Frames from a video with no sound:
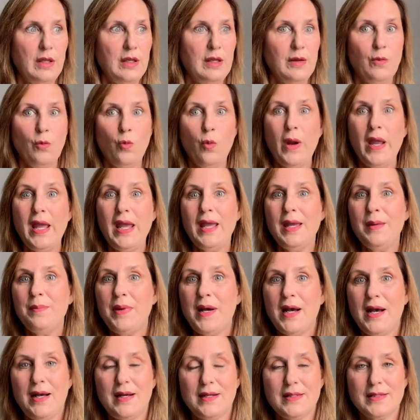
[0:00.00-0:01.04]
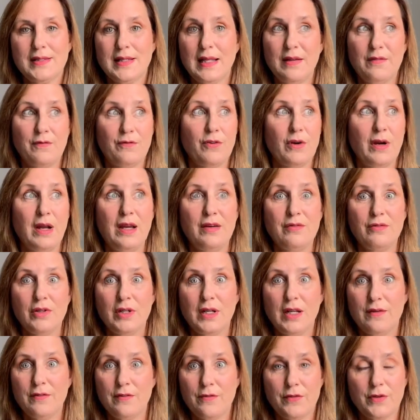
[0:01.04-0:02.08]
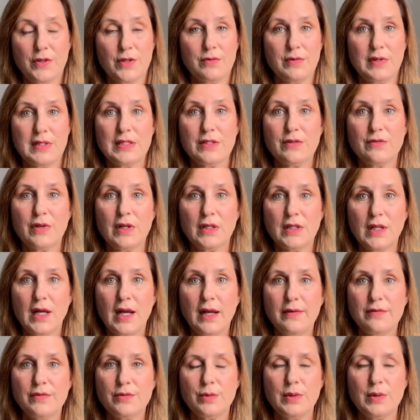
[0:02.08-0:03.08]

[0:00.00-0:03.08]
Way past, like forever and ever, for the rest of our lives,